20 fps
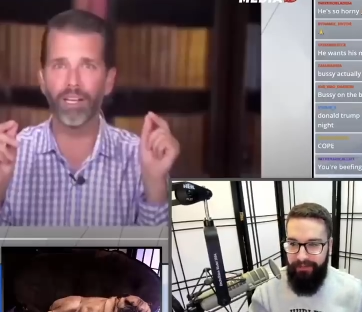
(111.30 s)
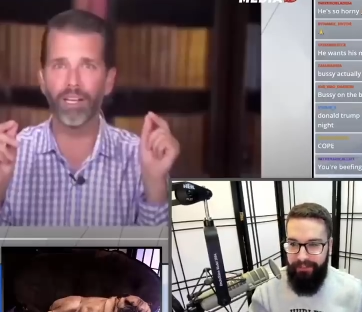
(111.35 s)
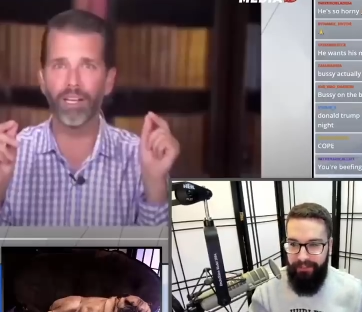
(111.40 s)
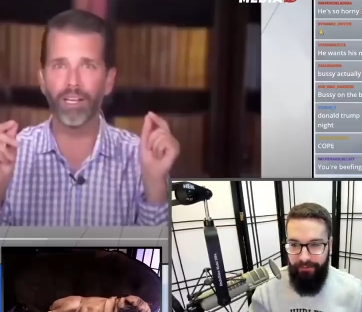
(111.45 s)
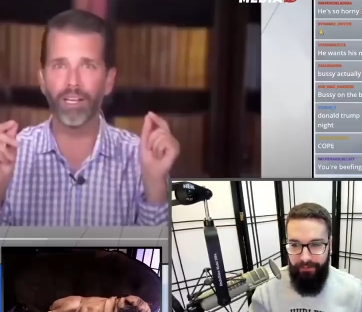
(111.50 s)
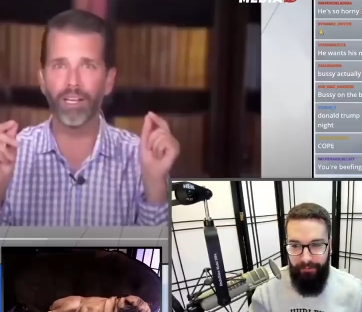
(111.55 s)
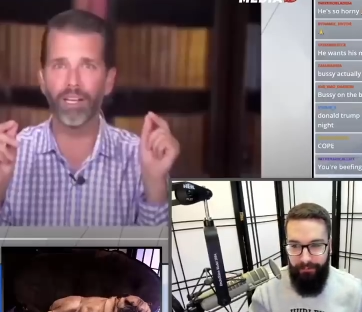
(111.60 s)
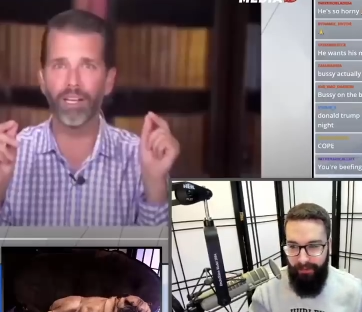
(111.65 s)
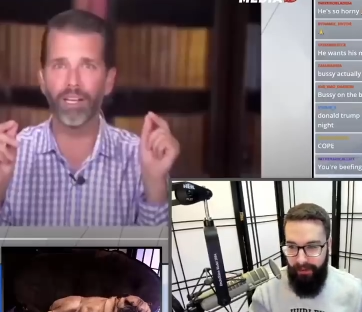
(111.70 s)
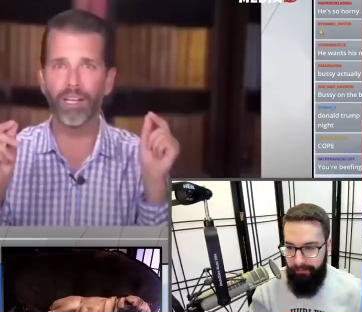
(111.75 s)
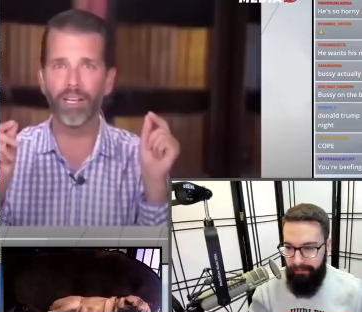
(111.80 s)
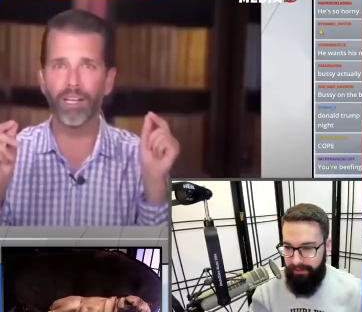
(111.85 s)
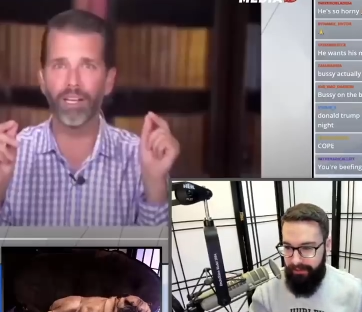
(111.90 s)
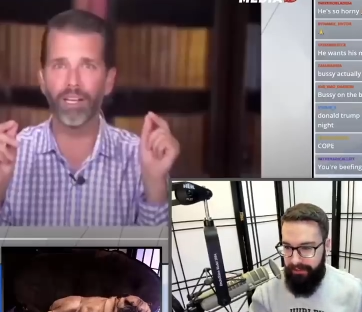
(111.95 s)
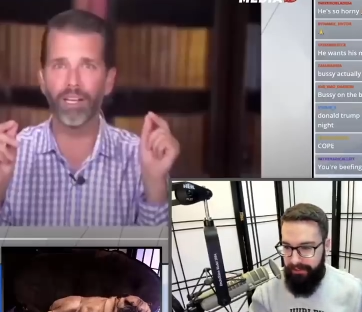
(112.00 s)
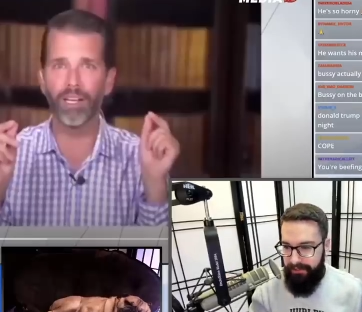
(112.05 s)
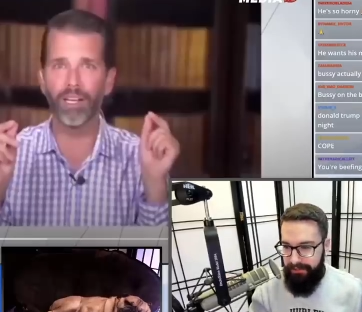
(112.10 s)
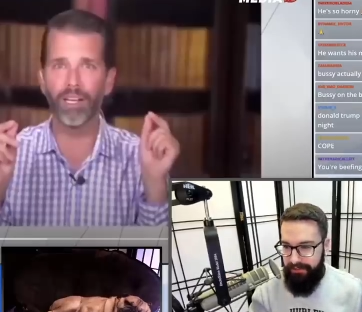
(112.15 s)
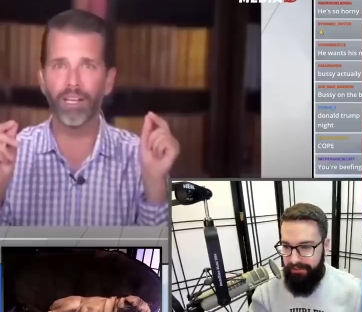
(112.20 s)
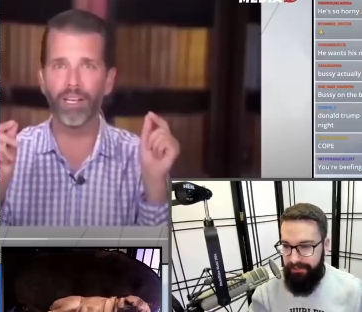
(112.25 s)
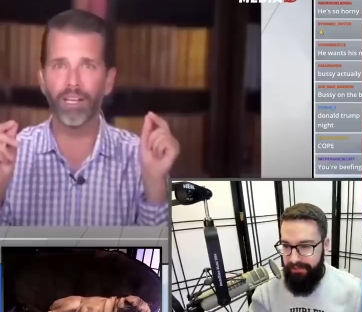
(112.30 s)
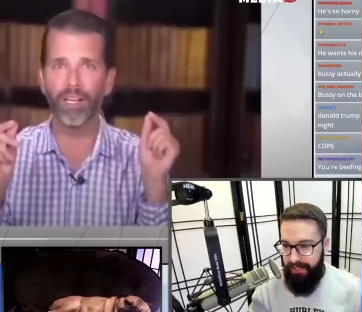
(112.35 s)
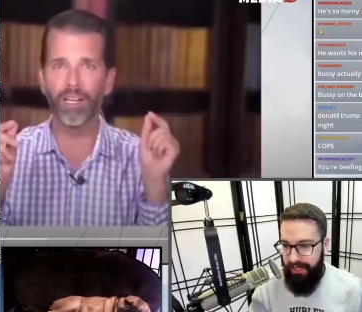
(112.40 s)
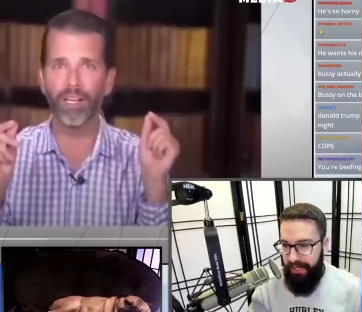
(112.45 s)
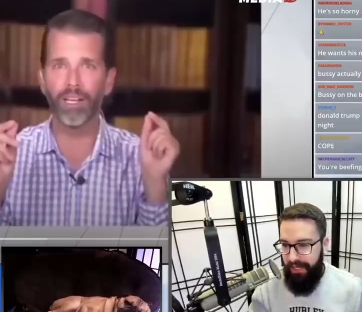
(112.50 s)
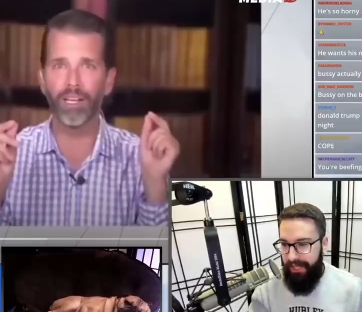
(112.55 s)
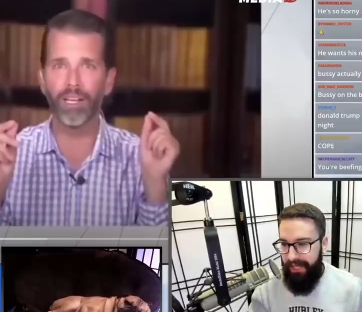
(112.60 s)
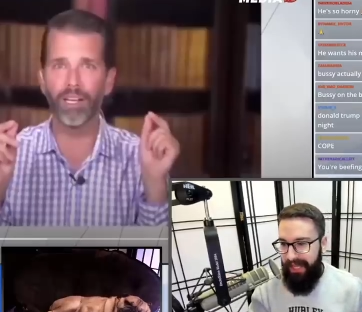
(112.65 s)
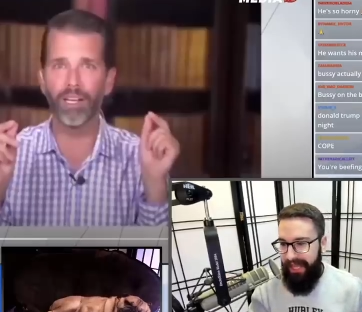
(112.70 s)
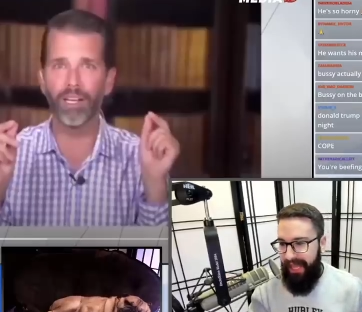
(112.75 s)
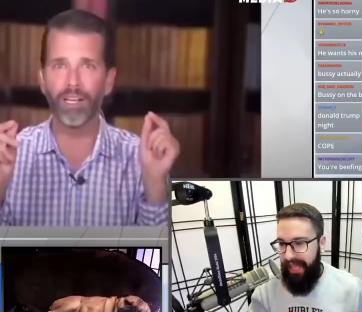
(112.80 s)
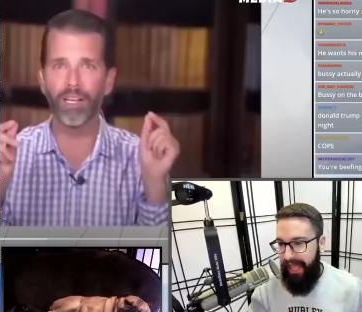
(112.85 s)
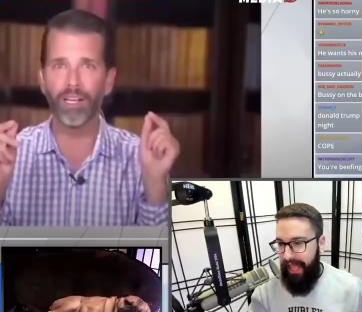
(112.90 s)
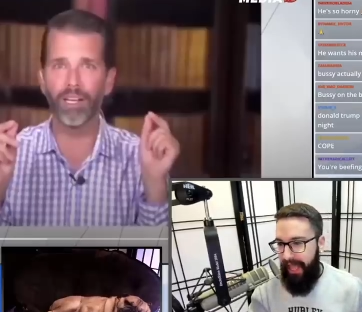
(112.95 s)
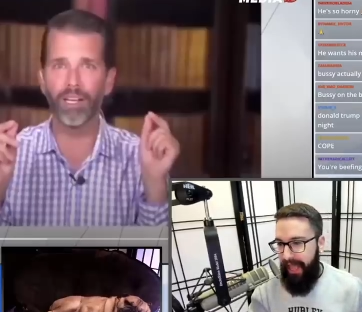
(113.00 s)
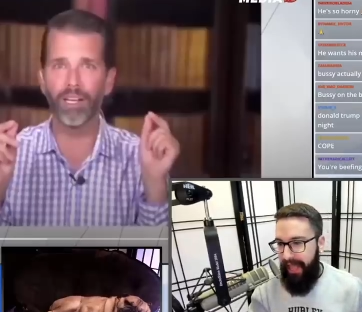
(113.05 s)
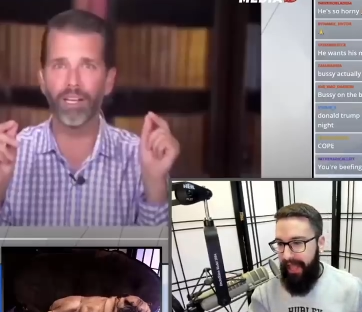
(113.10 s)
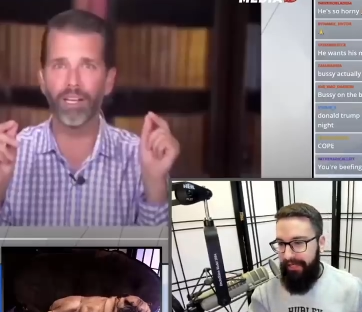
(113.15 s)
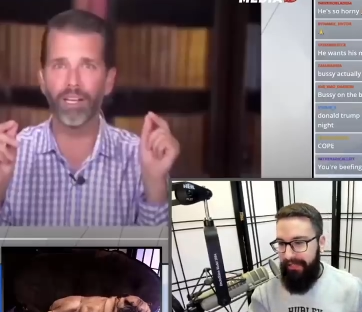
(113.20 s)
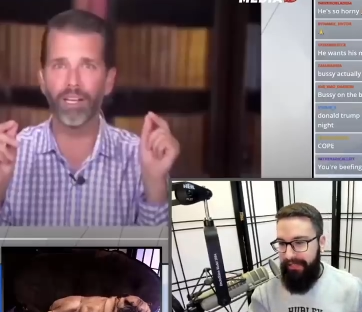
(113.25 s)
Speaker 1: to Republicans
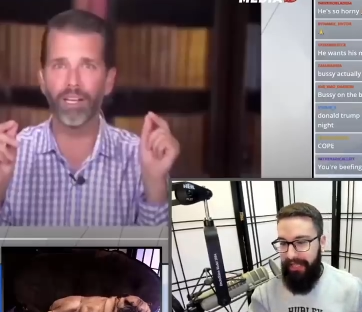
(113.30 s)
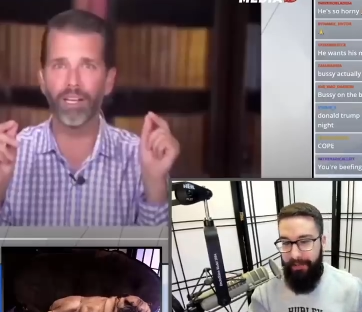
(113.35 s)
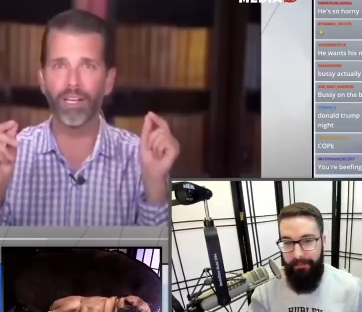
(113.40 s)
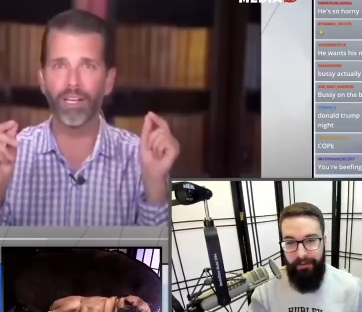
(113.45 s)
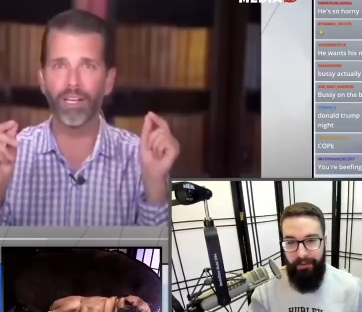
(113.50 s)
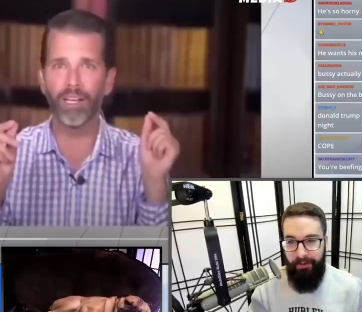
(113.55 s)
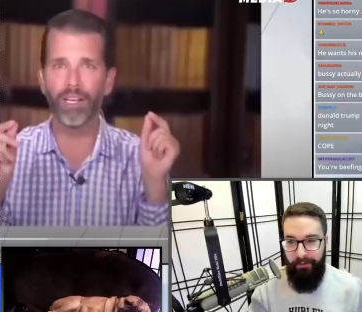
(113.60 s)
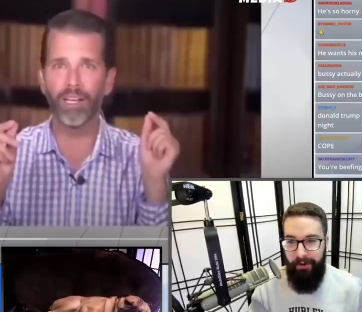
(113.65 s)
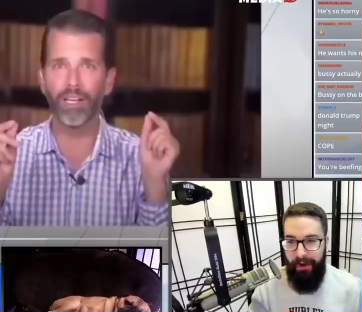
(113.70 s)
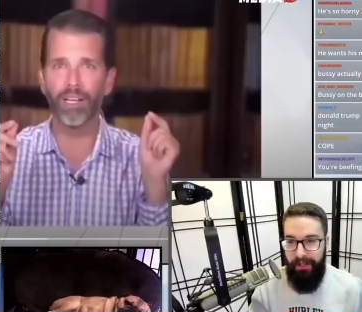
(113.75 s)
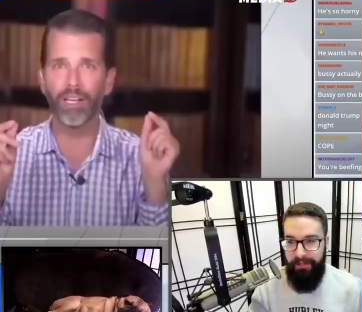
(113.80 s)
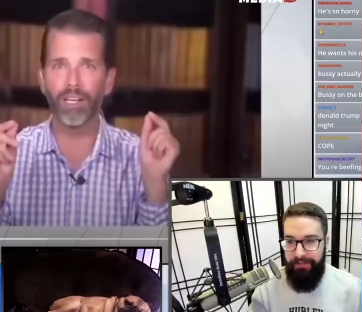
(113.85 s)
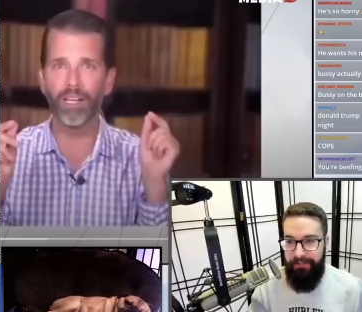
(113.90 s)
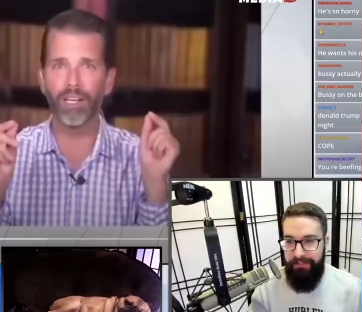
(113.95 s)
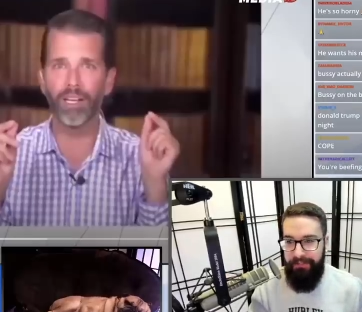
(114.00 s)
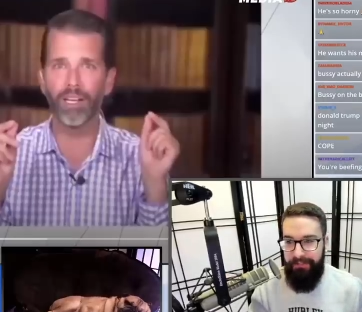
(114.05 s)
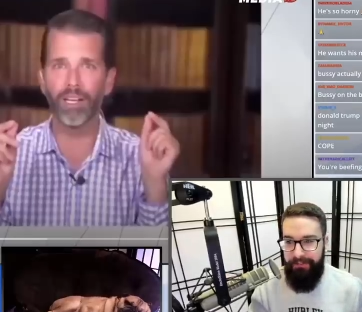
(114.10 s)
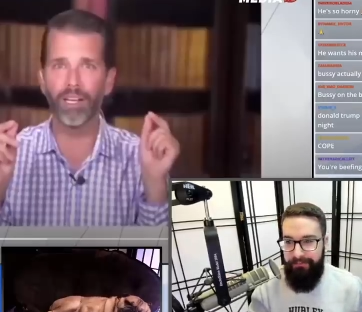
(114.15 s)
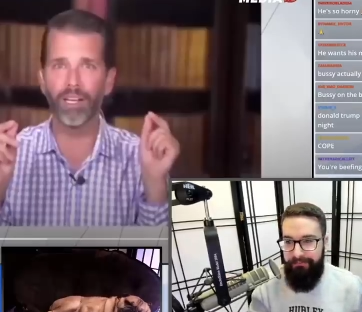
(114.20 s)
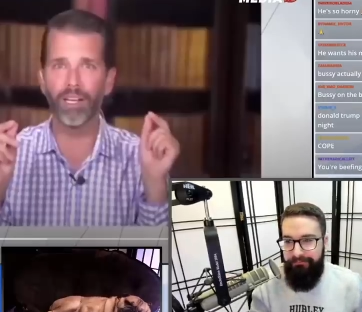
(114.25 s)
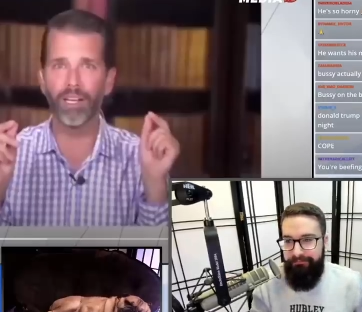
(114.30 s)
and Democrats